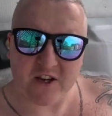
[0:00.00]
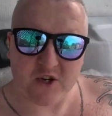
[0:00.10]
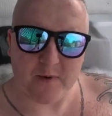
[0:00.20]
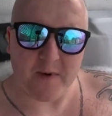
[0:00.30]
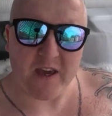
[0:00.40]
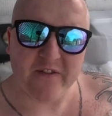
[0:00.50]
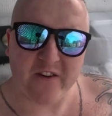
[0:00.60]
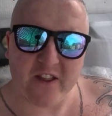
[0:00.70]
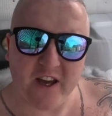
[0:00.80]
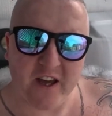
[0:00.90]
this will be me
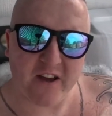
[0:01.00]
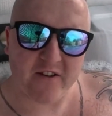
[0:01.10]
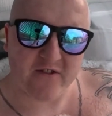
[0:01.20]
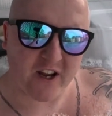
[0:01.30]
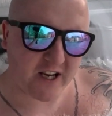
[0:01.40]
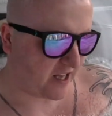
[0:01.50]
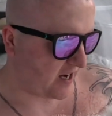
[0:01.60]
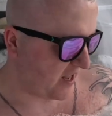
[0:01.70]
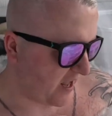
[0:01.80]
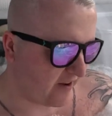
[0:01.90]
for the rest of
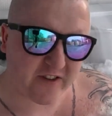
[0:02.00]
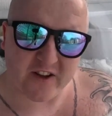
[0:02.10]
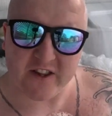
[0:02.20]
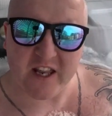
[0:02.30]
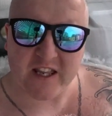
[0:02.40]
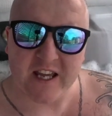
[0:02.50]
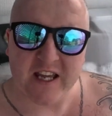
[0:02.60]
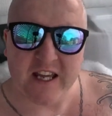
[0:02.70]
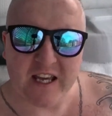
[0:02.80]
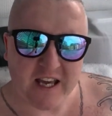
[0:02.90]
the afternoon
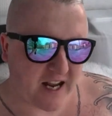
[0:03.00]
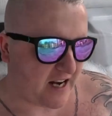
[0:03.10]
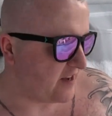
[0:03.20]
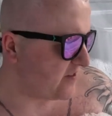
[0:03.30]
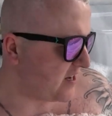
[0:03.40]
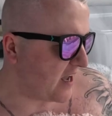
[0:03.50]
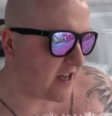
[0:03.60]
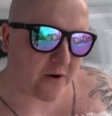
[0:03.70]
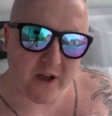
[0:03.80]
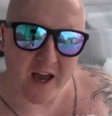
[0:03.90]
and evening. I
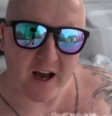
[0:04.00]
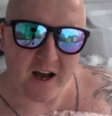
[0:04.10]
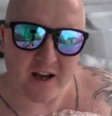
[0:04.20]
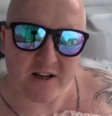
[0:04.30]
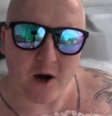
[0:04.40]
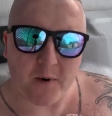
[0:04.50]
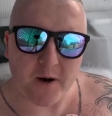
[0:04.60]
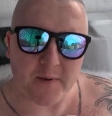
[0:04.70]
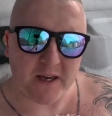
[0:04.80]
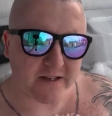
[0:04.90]
think I'll get a couple
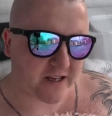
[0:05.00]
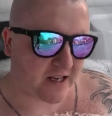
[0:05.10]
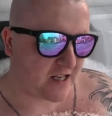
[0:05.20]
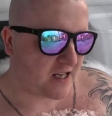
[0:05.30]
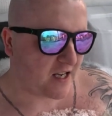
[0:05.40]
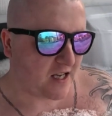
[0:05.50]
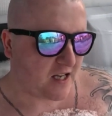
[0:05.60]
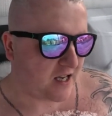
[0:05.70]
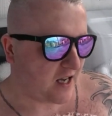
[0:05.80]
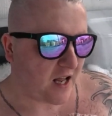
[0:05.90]
of beers
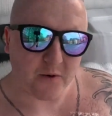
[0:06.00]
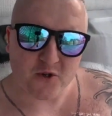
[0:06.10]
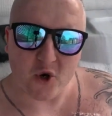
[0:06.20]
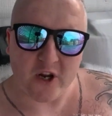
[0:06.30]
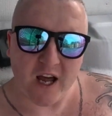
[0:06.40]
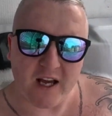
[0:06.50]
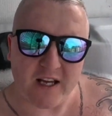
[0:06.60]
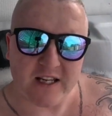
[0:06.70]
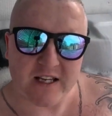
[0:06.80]
and I'll enjoy that